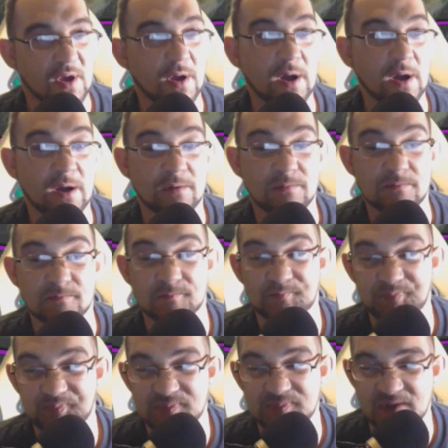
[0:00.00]

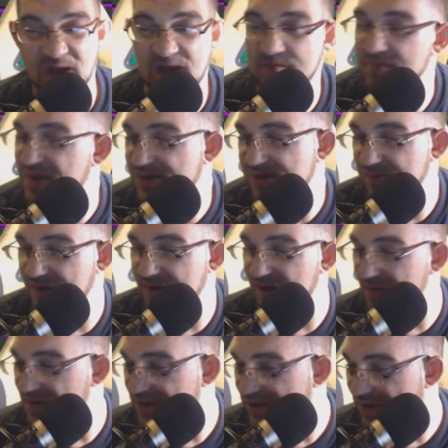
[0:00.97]
I've messed
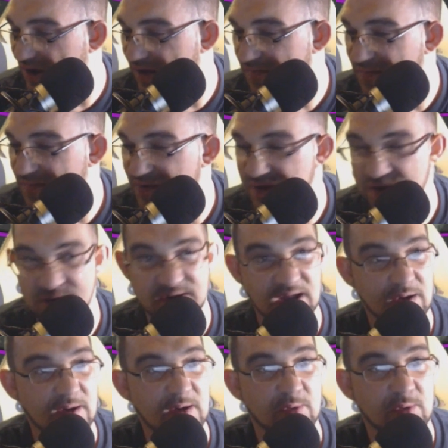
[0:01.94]
around with some, and
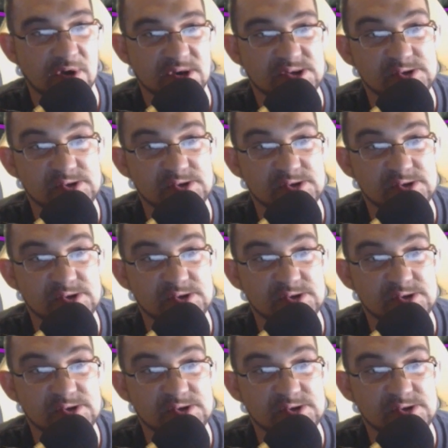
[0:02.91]
now I want